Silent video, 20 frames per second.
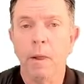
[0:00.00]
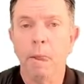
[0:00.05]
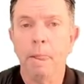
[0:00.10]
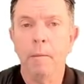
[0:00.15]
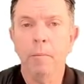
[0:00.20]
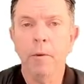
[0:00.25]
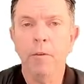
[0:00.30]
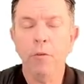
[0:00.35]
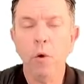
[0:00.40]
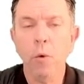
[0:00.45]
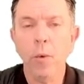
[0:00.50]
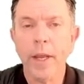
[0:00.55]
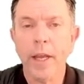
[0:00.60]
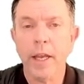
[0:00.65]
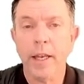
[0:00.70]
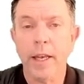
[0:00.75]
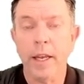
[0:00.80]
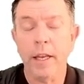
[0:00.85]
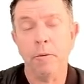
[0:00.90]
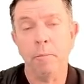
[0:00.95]
before we
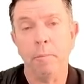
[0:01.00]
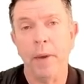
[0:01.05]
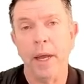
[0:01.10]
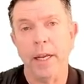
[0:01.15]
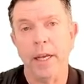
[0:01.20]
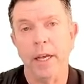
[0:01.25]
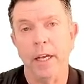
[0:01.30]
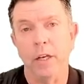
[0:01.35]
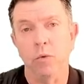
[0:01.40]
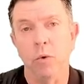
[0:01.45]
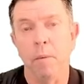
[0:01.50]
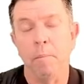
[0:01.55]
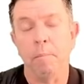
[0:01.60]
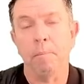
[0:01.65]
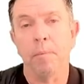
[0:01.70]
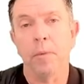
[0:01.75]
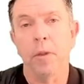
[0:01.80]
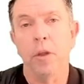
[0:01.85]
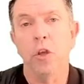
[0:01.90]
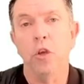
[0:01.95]
get into PancakeSwap,
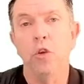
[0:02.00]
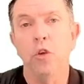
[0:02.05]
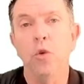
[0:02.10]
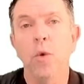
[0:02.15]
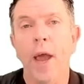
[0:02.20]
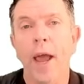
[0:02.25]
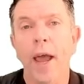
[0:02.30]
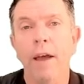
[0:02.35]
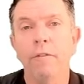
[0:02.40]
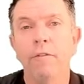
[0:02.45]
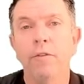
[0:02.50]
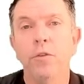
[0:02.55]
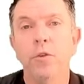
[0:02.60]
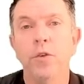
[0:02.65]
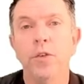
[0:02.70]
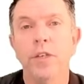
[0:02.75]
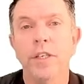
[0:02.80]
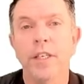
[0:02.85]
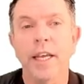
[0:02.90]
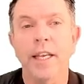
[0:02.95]
you have to
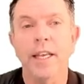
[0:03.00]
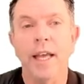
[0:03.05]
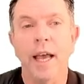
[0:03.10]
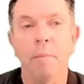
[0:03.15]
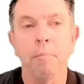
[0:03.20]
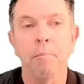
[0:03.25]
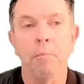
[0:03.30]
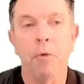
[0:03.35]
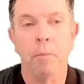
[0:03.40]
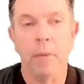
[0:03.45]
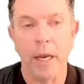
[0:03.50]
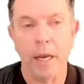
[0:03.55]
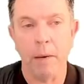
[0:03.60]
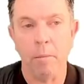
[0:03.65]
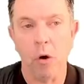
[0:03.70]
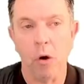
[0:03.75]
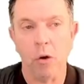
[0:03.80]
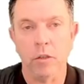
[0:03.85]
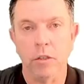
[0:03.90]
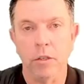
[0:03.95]
set up your
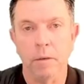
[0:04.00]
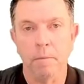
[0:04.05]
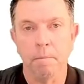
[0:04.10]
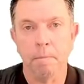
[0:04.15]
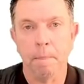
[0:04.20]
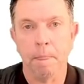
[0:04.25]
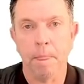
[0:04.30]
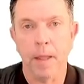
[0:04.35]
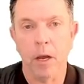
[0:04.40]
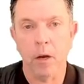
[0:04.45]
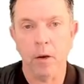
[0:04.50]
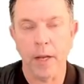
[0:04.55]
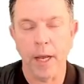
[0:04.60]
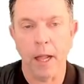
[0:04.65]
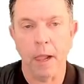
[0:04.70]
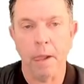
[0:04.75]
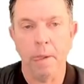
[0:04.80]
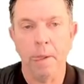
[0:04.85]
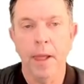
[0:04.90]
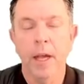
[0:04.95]
metamask.
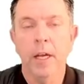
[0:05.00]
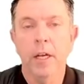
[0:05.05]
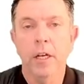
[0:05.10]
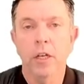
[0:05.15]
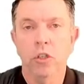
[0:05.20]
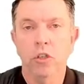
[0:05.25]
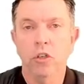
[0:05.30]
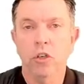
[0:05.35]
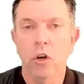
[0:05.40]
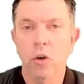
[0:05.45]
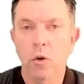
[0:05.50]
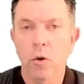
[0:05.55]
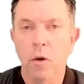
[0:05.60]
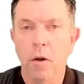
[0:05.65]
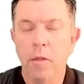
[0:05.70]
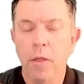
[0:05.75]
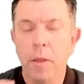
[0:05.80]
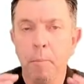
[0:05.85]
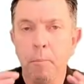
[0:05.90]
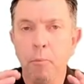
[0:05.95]
Okay, so
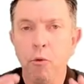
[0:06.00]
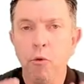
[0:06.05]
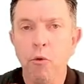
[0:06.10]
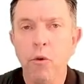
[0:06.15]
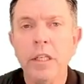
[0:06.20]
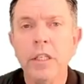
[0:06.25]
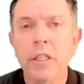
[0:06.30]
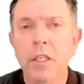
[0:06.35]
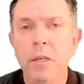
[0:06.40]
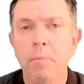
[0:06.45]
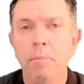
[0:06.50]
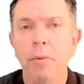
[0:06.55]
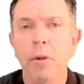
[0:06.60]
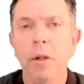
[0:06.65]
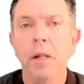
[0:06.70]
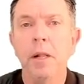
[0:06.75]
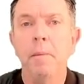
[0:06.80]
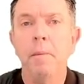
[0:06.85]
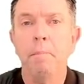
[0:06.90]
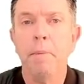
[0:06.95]
the
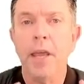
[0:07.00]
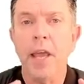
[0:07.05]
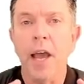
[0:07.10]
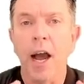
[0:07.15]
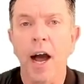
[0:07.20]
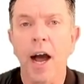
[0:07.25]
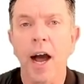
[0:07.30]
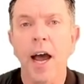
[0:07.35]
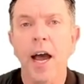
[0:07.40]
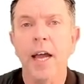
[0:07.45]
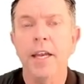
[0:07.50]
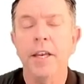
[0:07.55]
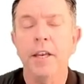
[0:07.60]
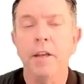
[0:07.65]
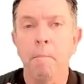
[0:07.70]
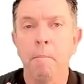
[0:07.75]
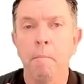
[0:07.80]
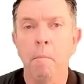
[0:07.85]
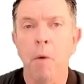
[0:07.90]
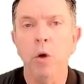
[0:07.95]
principle
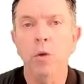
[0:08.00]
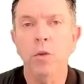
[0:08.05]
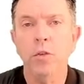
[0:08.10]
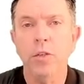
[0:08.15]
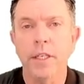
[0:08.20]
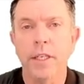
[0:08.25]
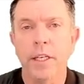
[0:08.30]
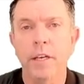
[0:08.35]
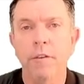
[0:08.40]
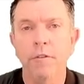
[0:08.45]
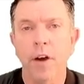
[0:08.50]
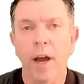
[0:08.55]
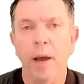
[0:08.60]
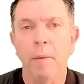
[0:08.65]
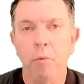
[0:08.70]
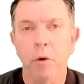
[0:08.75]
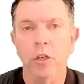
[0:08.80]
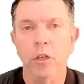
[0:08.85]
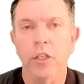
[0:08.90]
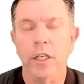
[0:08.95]
behind most DeFi
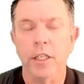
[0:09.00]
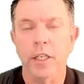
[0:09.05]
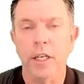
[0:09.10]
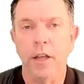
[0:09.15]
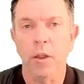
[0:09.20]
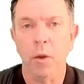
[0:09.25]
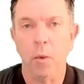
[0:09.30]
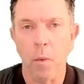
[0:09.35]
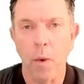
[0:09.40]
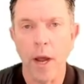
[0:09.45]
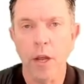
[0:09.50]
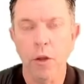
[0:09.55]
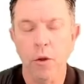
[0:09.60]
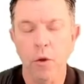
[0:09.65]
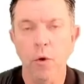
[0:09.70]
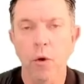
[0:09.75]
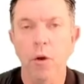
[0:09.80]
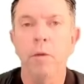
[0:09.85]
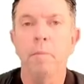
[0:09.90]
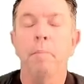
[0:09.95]
projects and the way
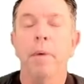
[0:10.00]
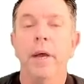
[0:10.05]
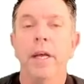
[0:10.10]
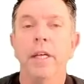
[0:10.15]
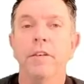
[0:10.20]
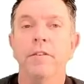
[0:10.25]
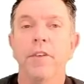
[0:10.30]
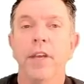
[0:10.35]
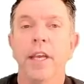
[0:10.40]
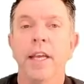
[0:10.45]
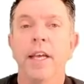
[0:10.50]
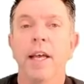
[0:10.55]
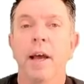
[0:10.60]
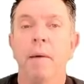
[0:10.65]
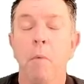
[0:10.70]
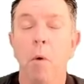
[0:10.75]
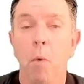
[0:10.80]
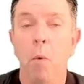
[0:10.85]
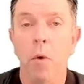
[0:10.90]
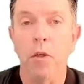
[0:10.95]
you earn passive
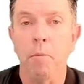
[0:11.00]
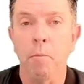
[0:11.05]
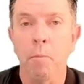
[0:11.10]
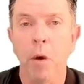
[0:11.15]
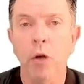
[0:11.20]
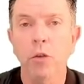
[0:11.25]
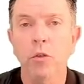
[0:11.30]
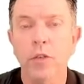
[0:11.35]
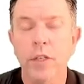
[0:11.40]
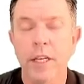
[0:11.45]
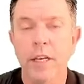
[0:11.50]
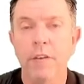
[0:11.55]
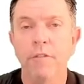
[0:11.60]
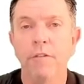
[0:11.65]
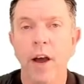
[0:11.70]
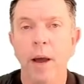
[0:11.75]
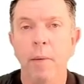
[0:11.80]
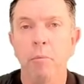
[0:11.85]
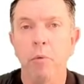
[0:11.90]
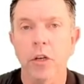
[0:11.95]
income with most
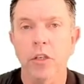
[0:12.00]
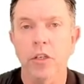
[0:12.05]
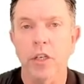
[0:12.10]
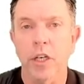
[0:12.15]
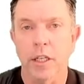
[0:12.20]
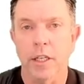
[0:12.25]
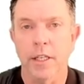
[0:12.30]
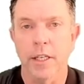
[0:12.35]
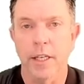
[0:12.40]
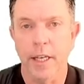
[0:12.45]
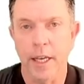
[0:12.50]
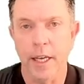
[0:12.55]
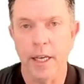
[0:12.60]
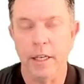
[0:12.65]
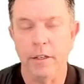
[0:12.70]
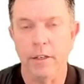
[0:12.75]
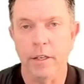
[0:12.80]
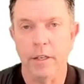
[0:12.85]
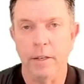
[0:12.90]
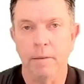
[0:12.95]
DeFi projects
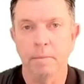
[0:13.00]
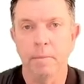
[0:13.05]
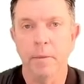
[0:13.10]
is,